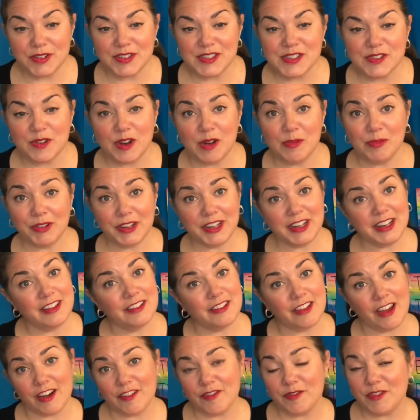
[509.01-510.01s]
so I'm reading a
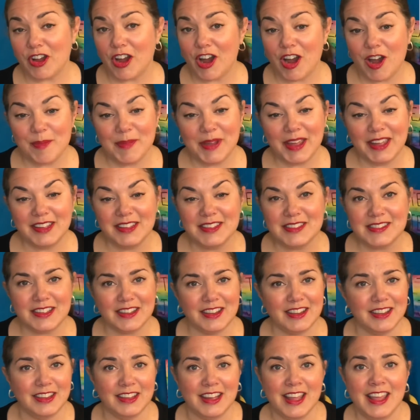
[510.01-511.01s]
lot of comments,
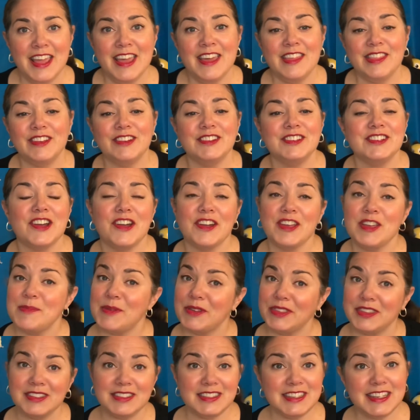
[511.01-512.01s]
and they're talking about
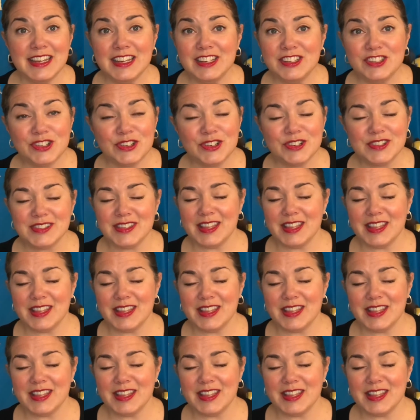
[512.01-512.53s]
the teachers.